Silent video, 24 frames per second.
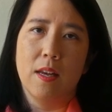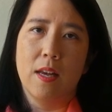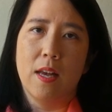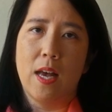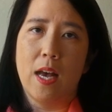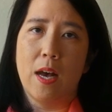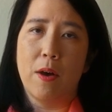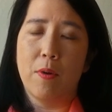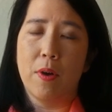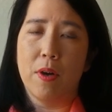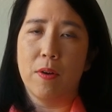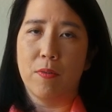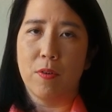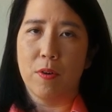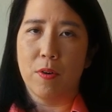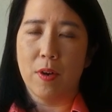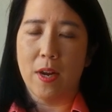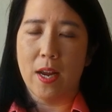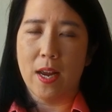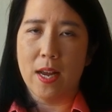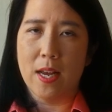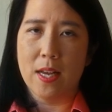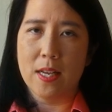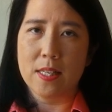However,
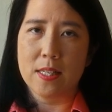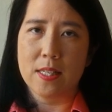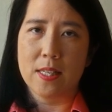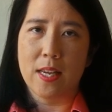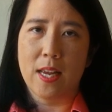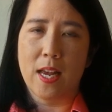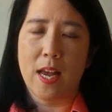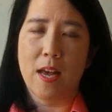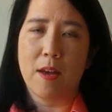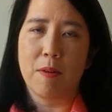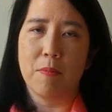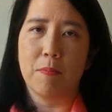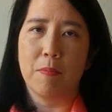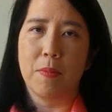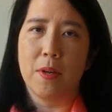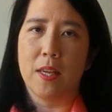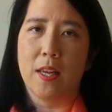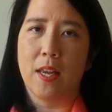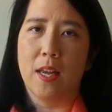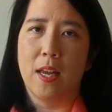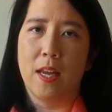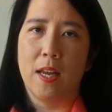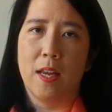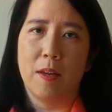as the app
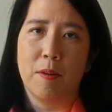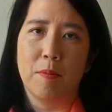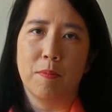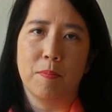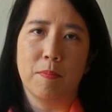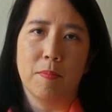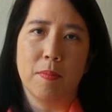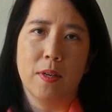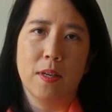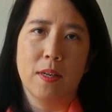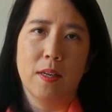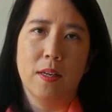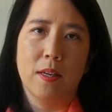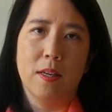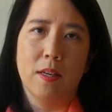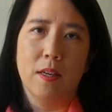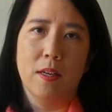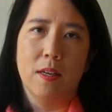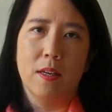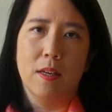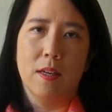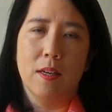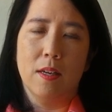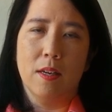became
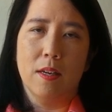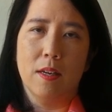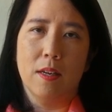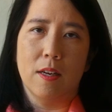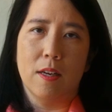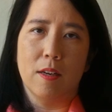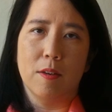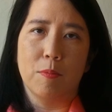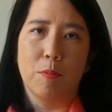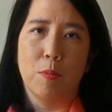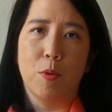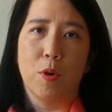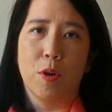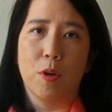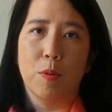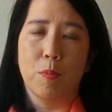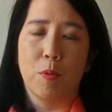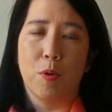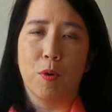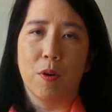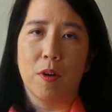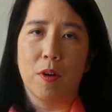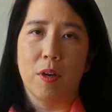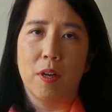more and
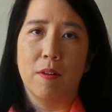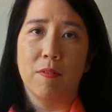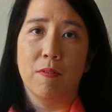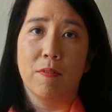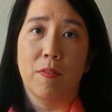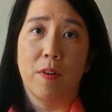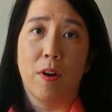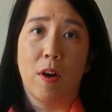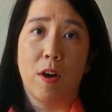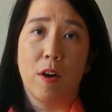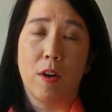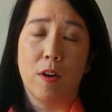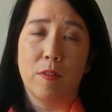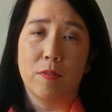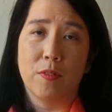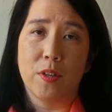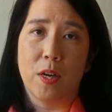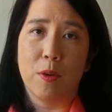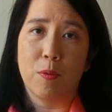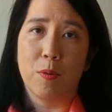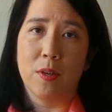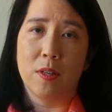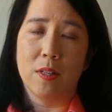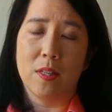more involved,
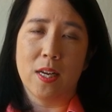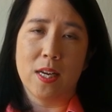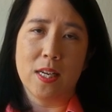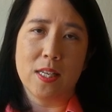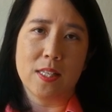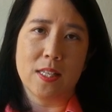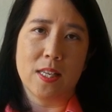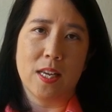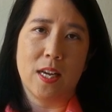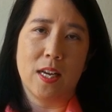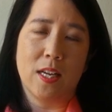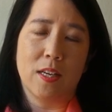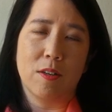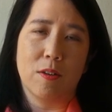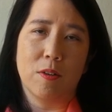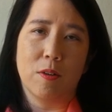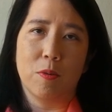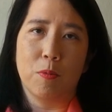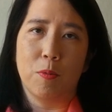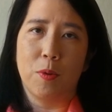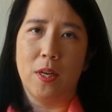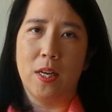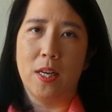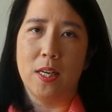I realized that
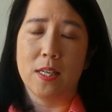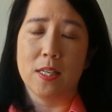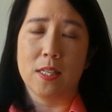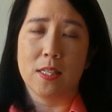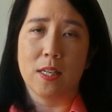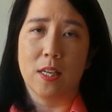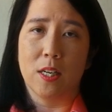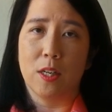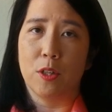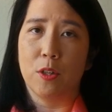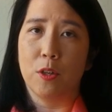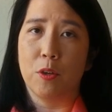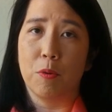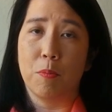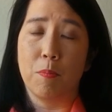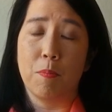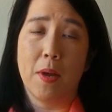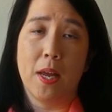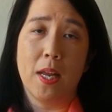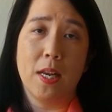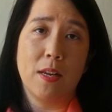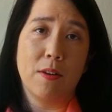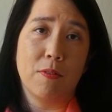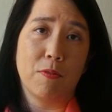we needed to include
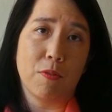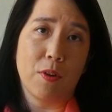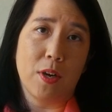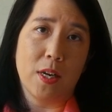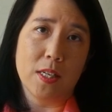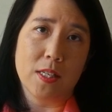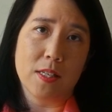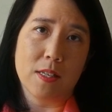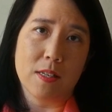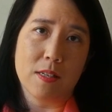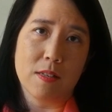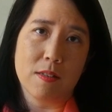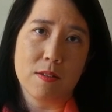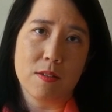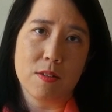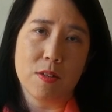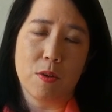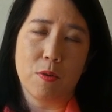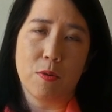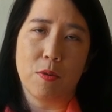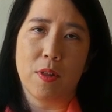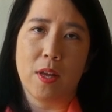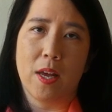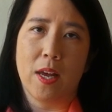many phrases
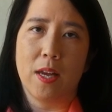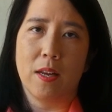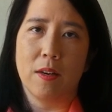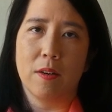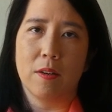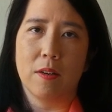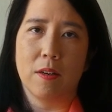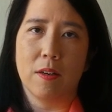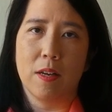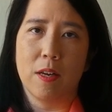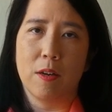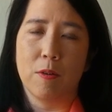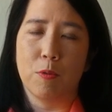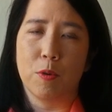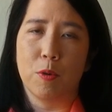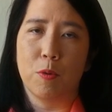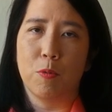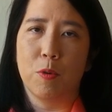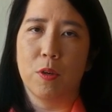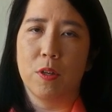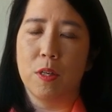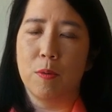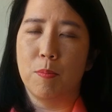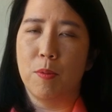so that it would
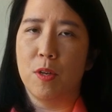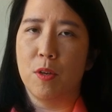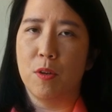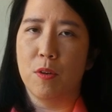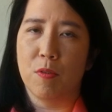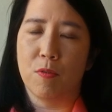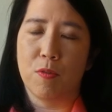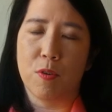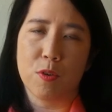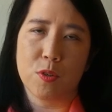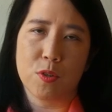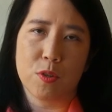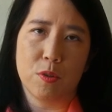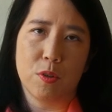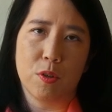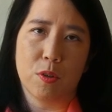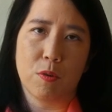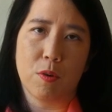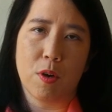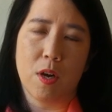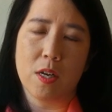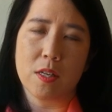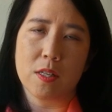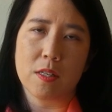really be universal
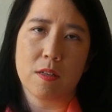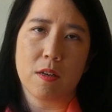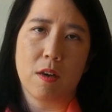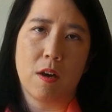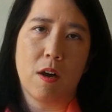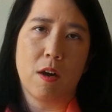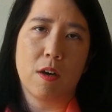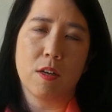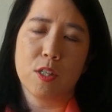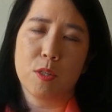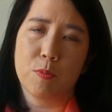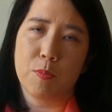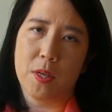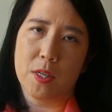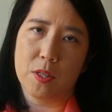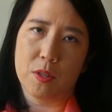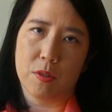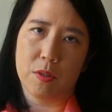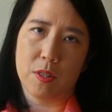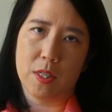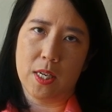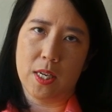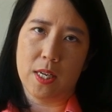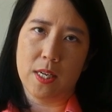across all
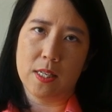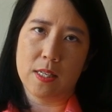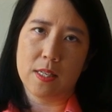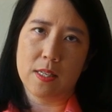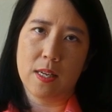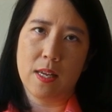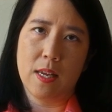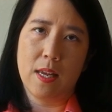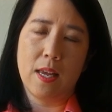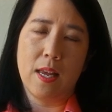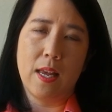specialties